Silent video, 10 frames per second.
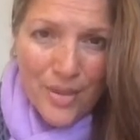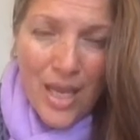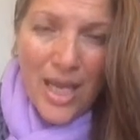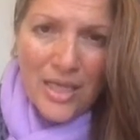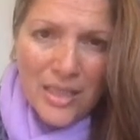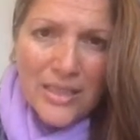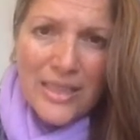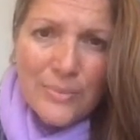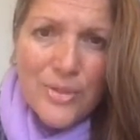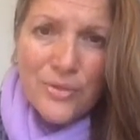and
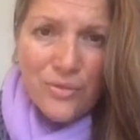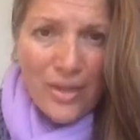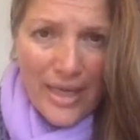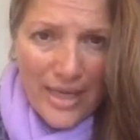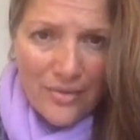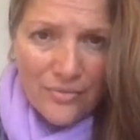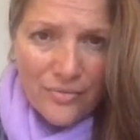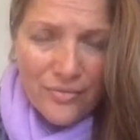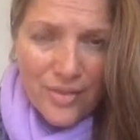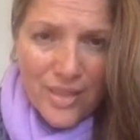claims her
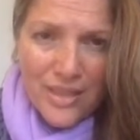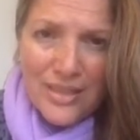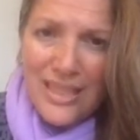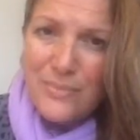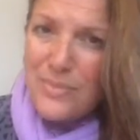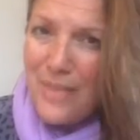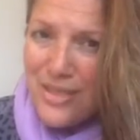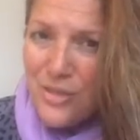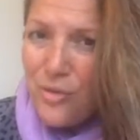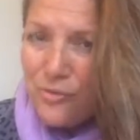life, claims
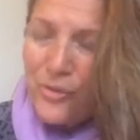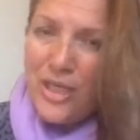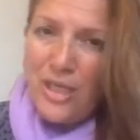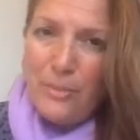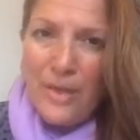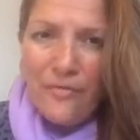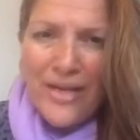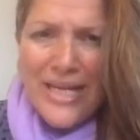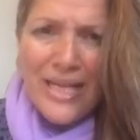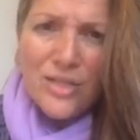mental freedom and
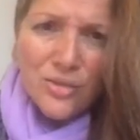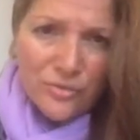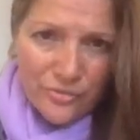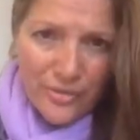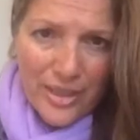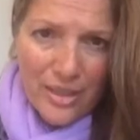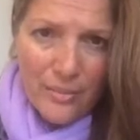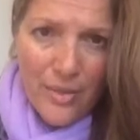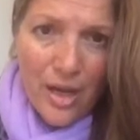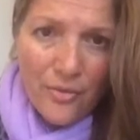financial
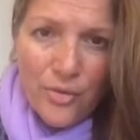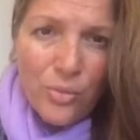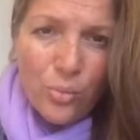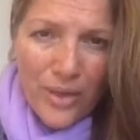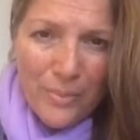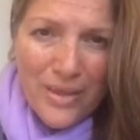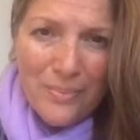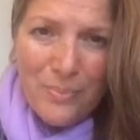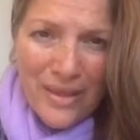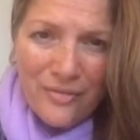freedom, other women
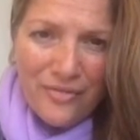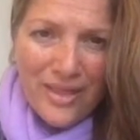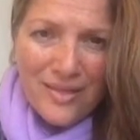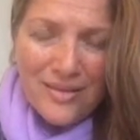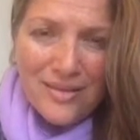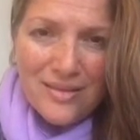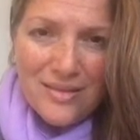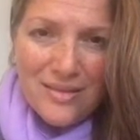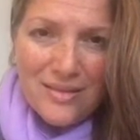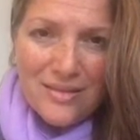benefit.
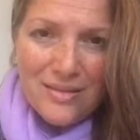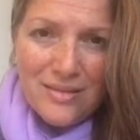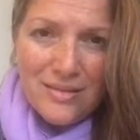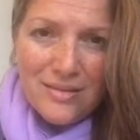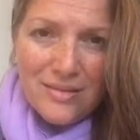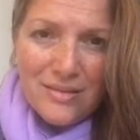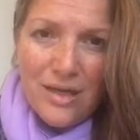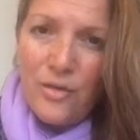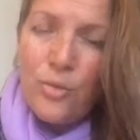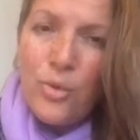
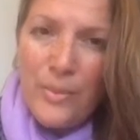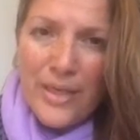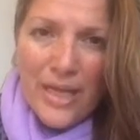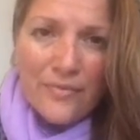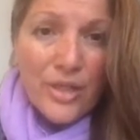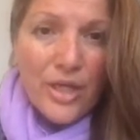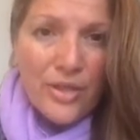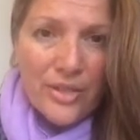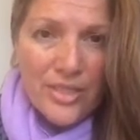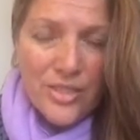Other women have the
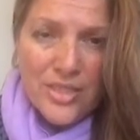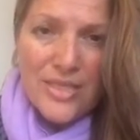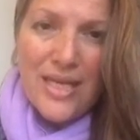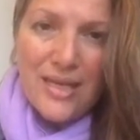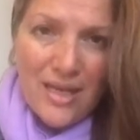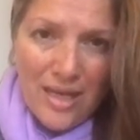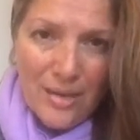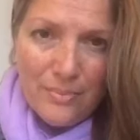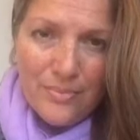courage to stand up.